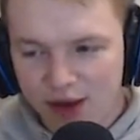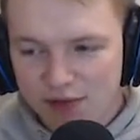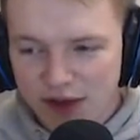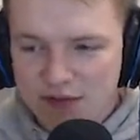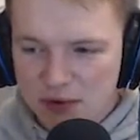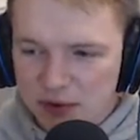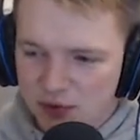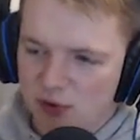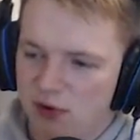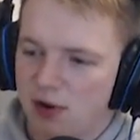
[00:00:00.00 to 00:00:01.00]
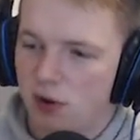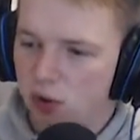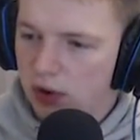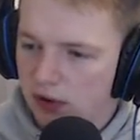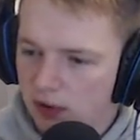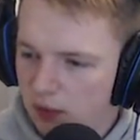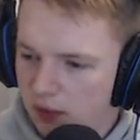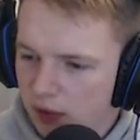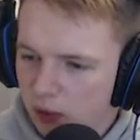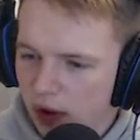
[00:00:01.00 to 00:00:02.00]
Thank you very much for watching. Oh, let's see
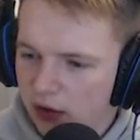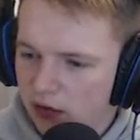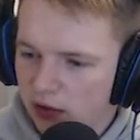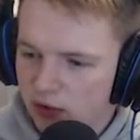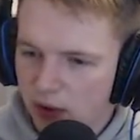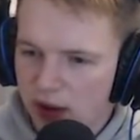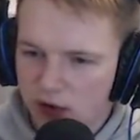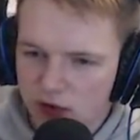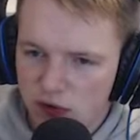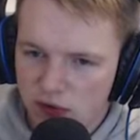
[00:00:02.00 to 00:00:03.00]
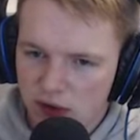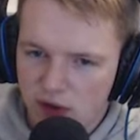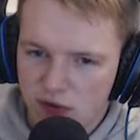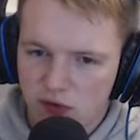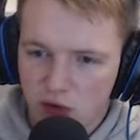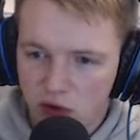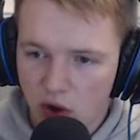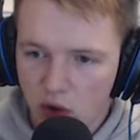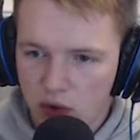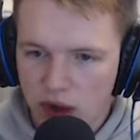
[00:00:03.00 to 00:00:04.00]
what, what extra is. Wait, just two seconds. Don't
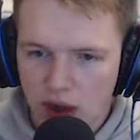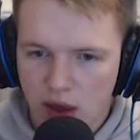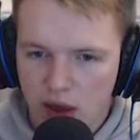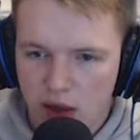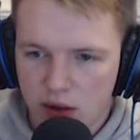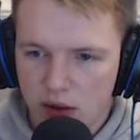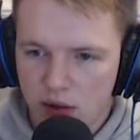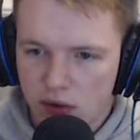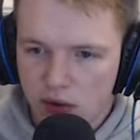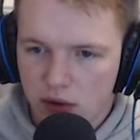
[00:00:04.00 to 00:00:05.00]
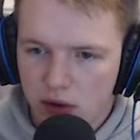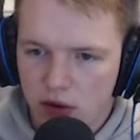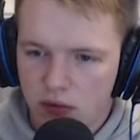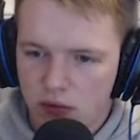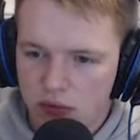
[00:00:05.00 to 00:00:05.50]
go yet. Oh.